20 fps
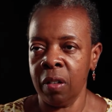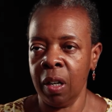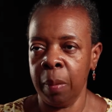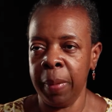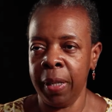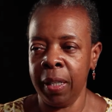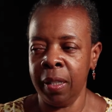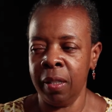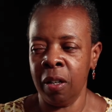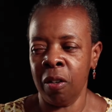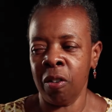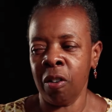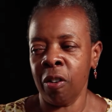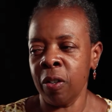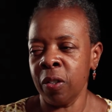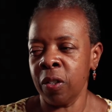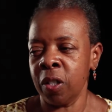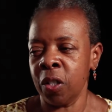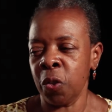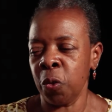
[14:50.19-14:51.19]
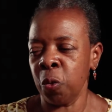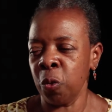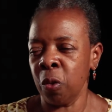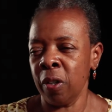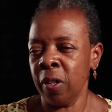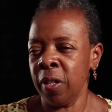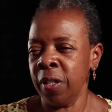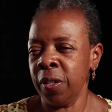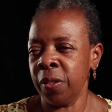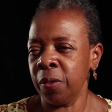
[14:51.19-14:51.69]
I mean, the
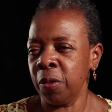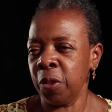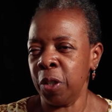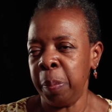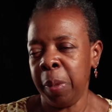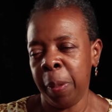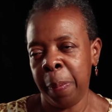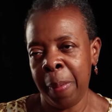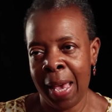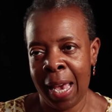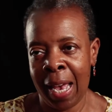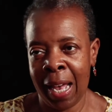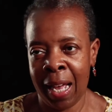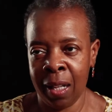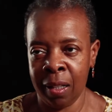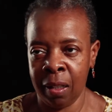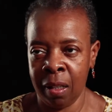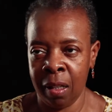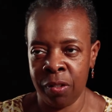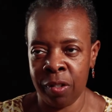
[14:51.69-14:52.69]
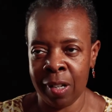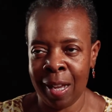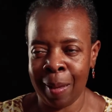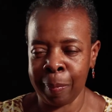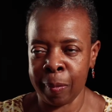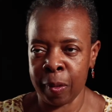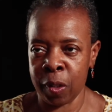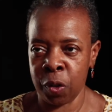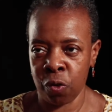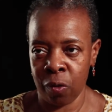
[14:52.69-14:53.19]
stories could be bad. The job
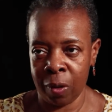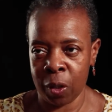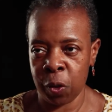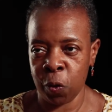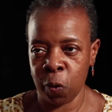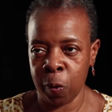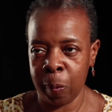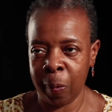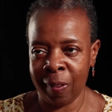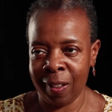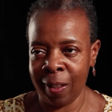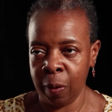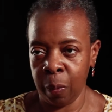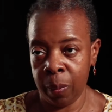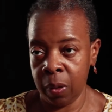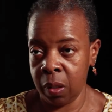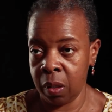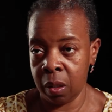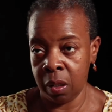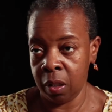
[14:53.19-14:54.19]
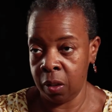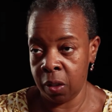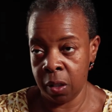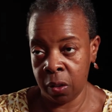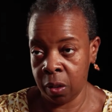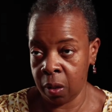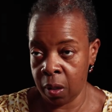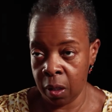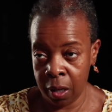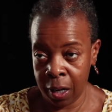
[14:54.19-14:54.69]
was stressful. This
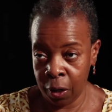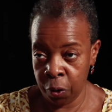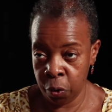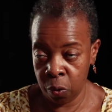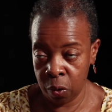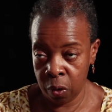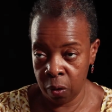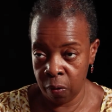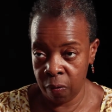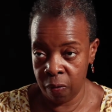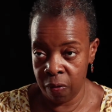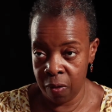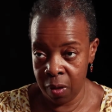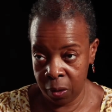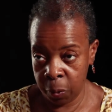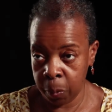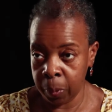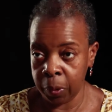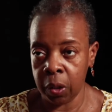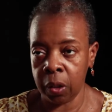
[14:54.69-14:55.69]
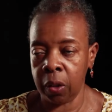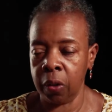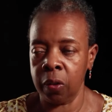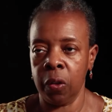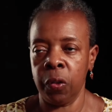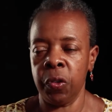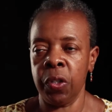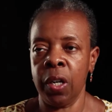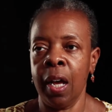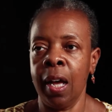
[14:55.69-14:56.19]
is the nature of this
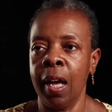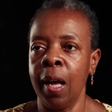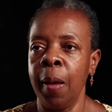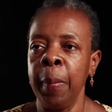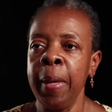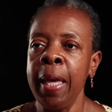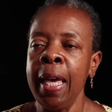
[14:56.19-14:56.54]
particular job.